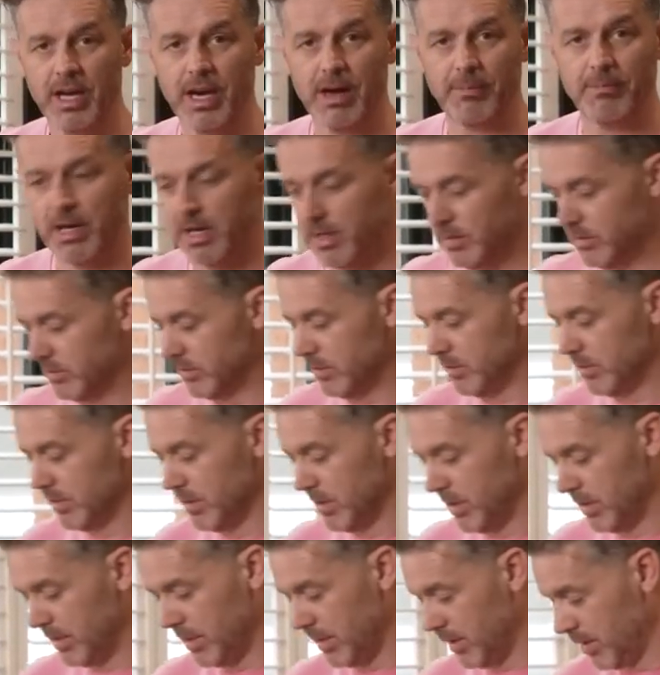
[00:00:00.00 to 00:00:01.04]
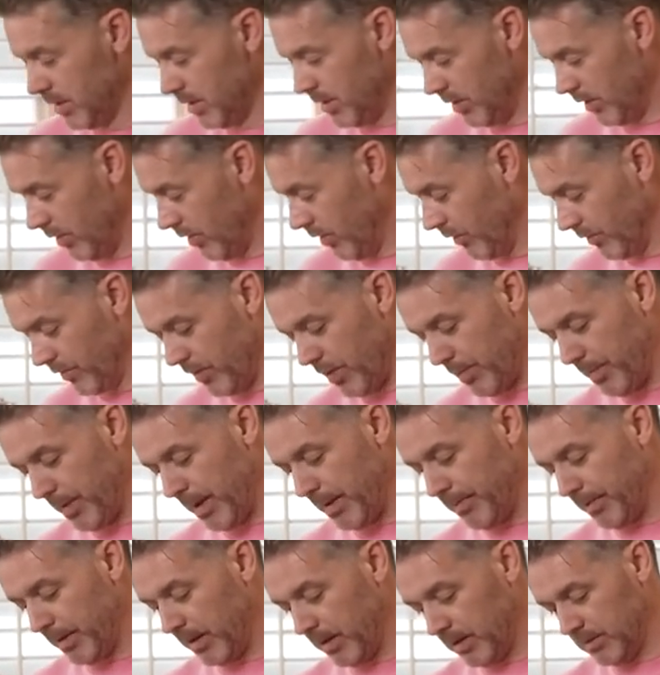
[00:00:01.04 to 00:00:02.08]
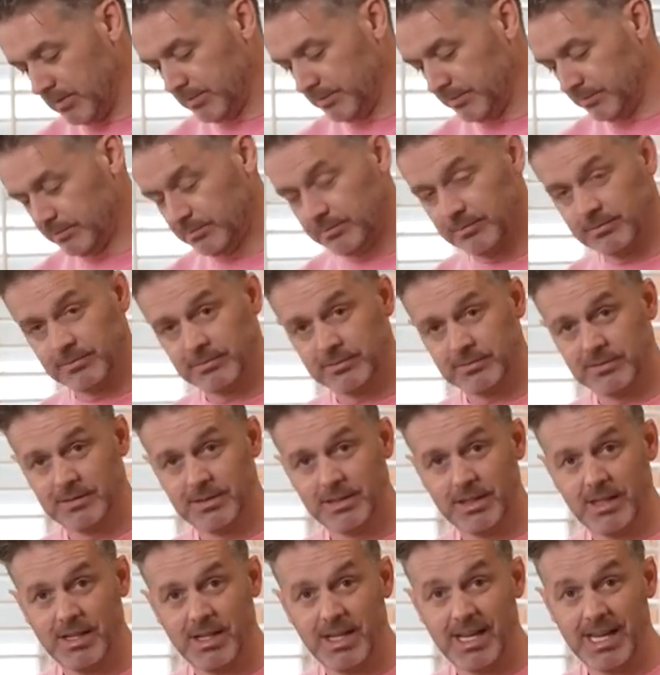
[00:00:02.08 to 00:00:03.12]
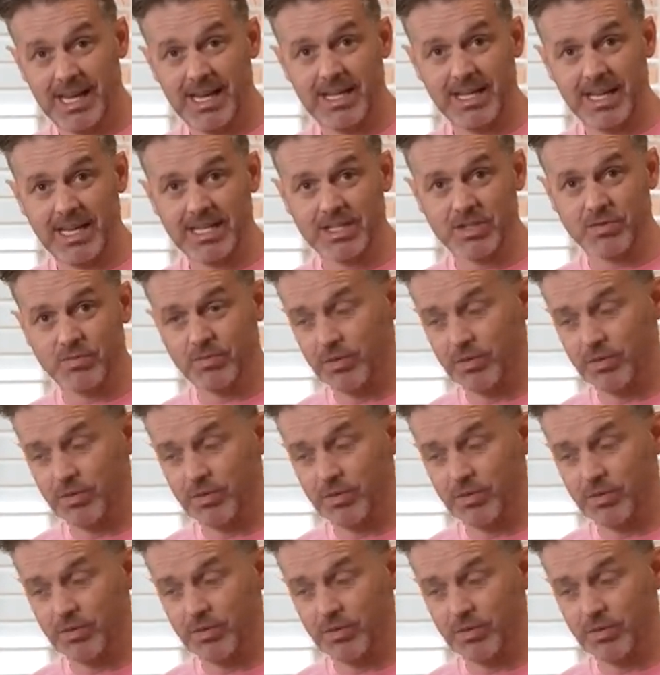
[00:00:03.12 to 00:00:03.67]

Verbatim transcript: amount of the pepper. It's